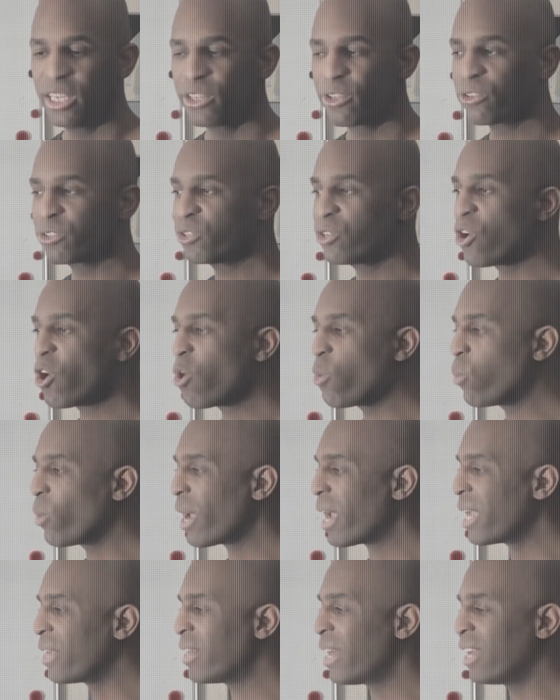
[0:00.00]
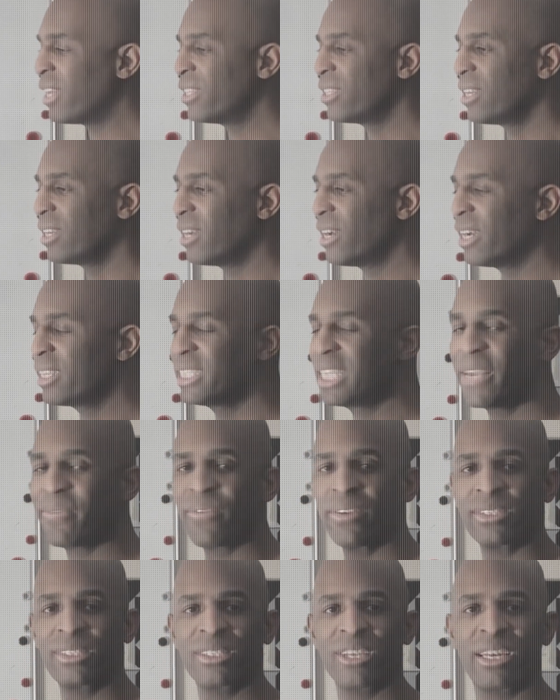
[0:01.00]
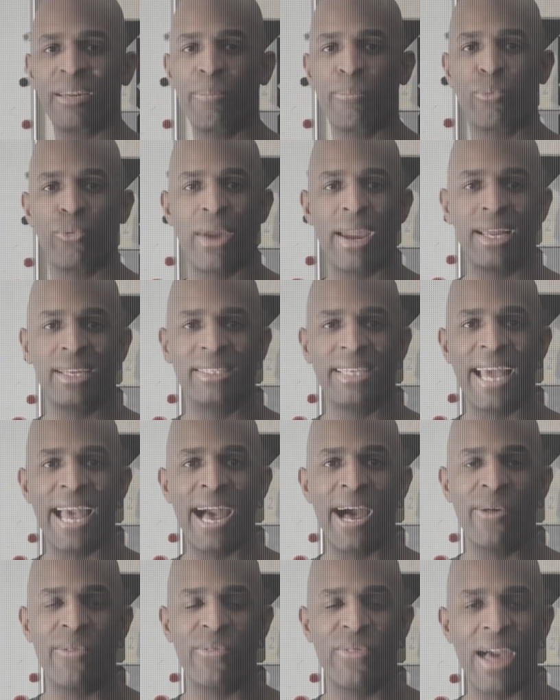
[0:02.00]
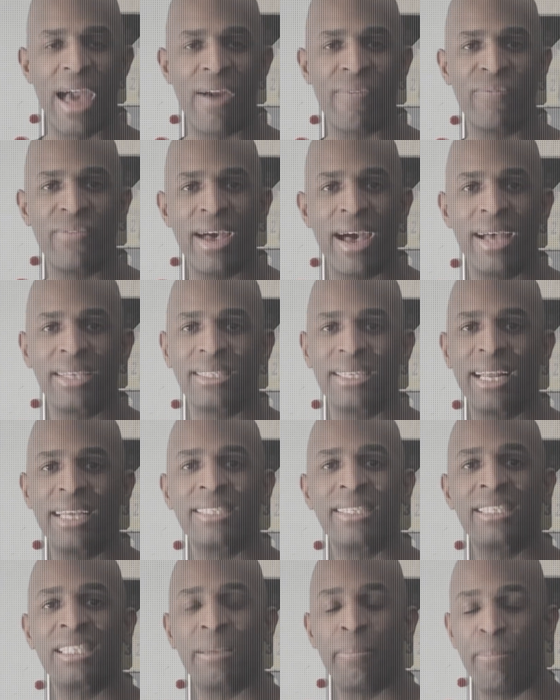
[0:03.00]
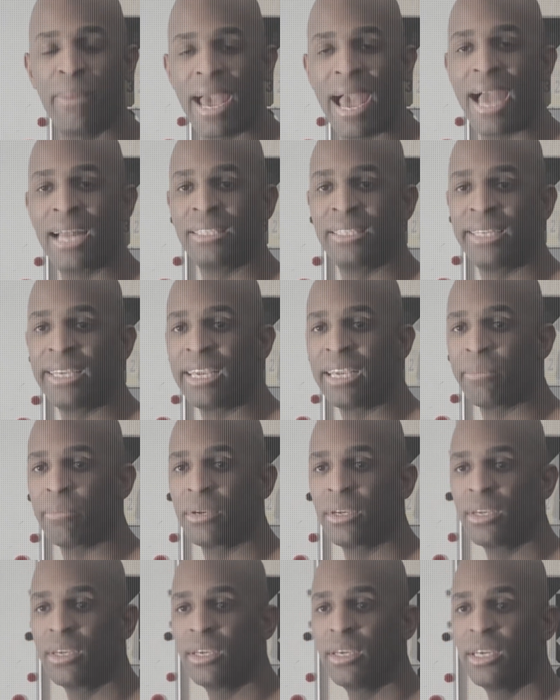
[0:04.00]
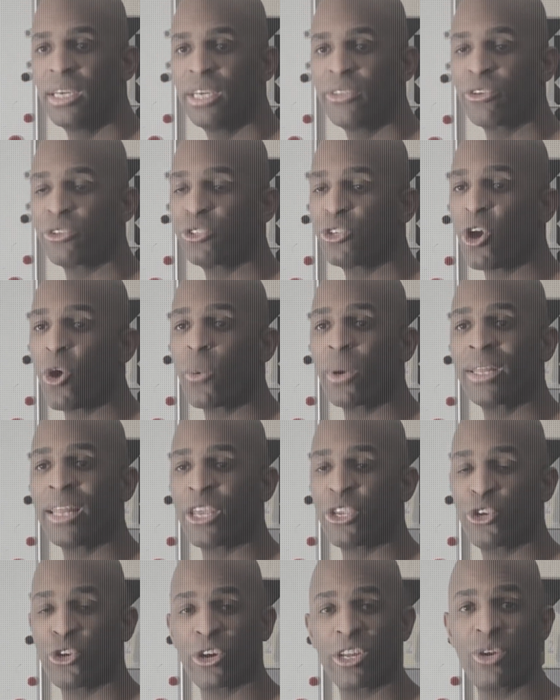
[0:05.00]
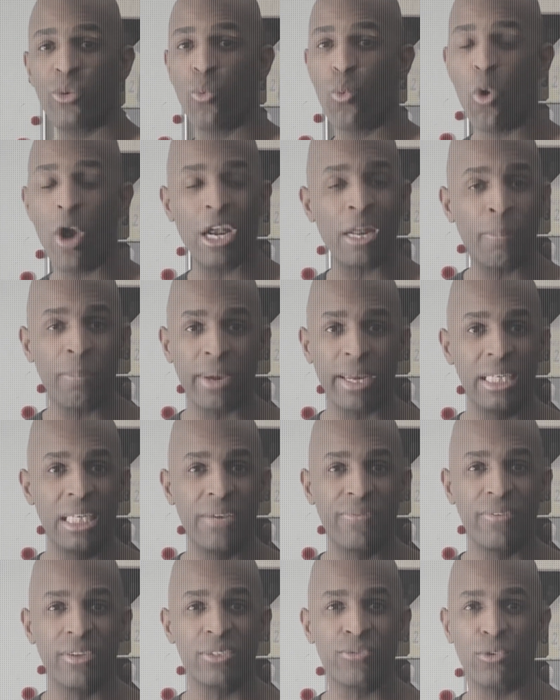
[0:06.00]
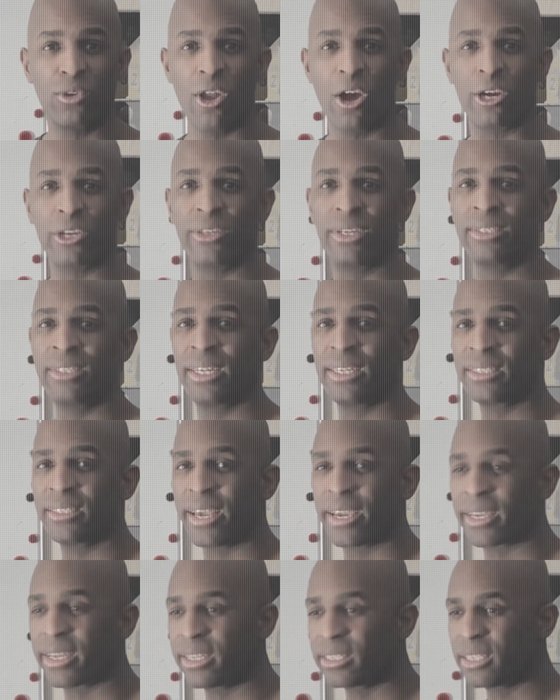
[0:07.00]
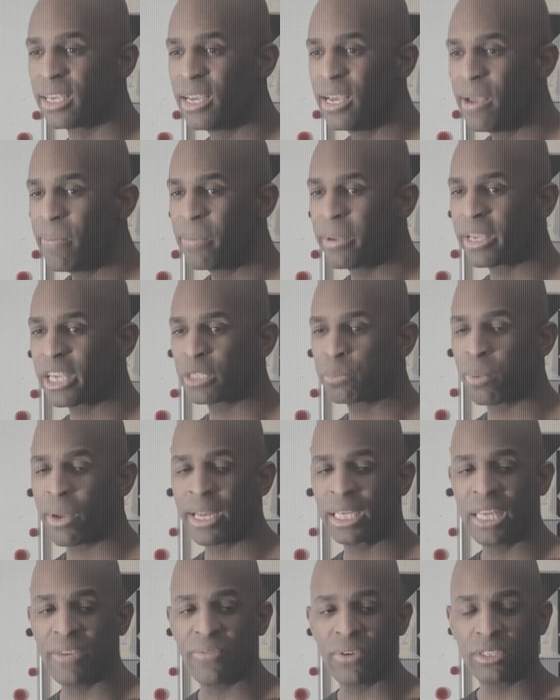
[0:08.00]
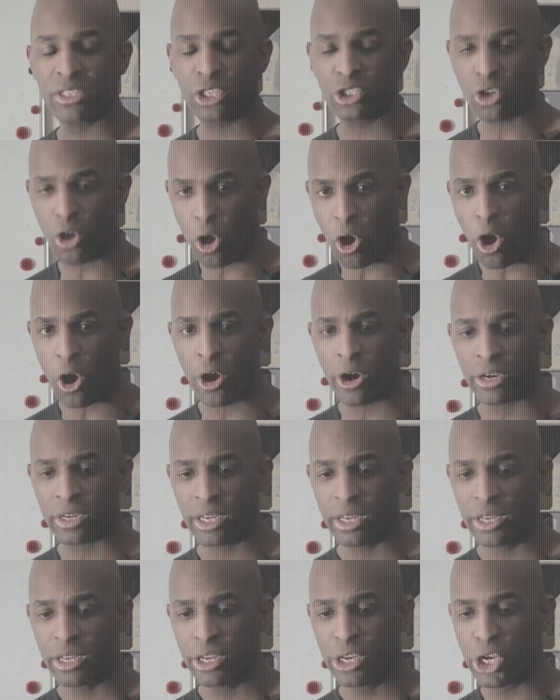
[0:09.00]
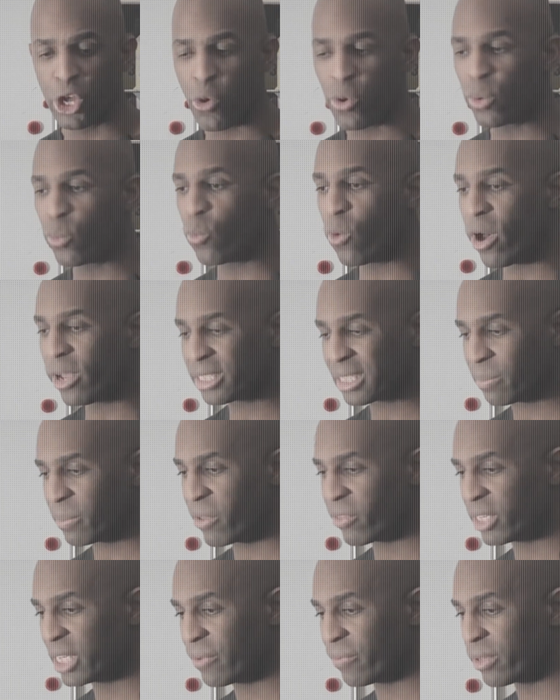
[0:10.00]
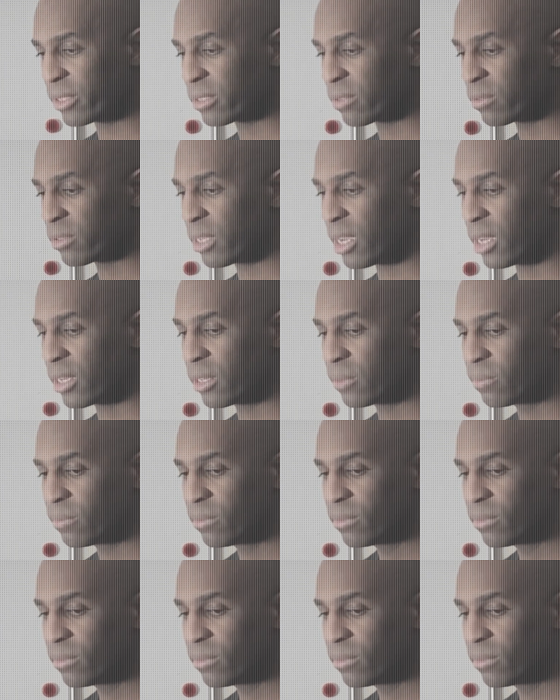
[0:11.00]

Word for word: There's no way that a defense is going to break down that fast unless it's a bad team. And there's no way that you're going to want to play defense for longer than 10 seconds because playing defense is hard. No one wants to be on the defensive side.